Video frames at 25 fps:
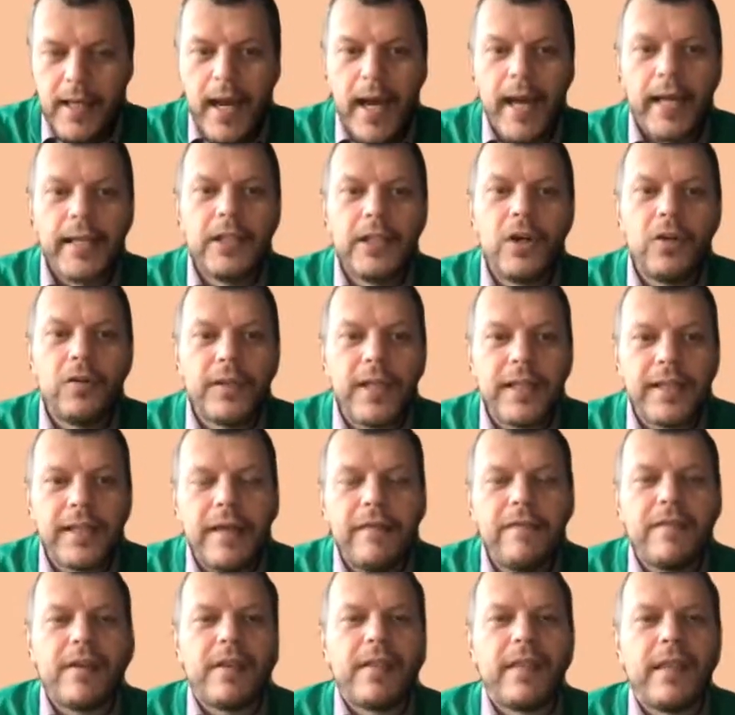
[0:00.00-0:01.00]
I know that
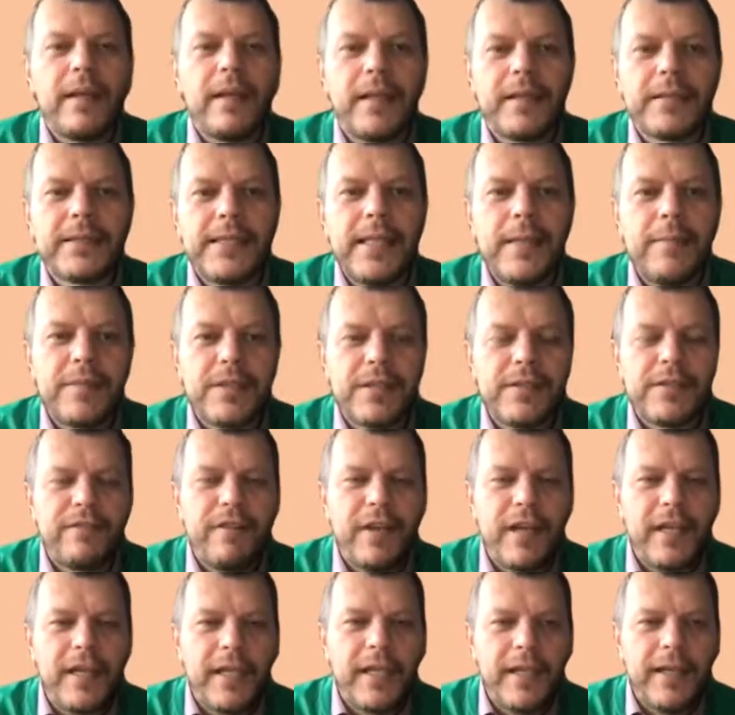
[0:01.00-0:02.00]
everything seems
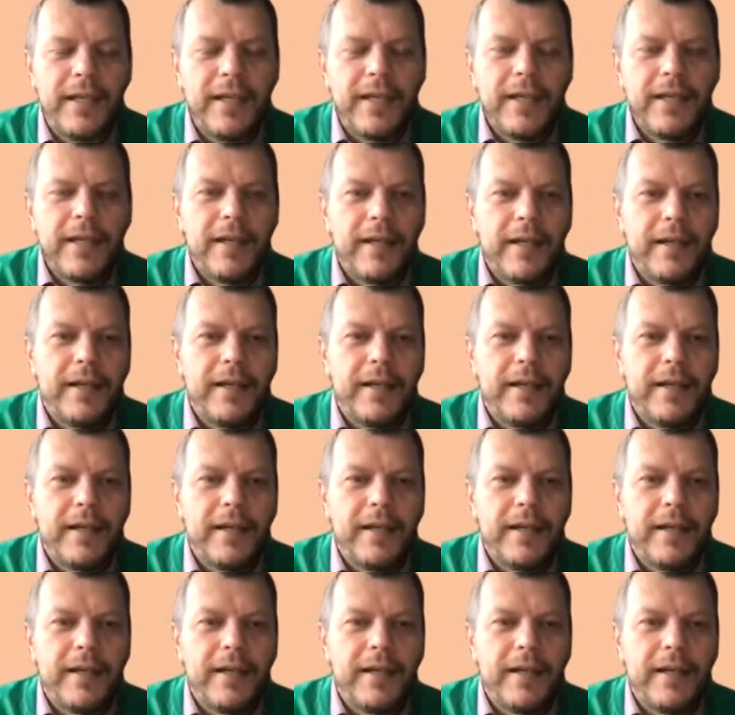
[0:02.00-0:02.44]
very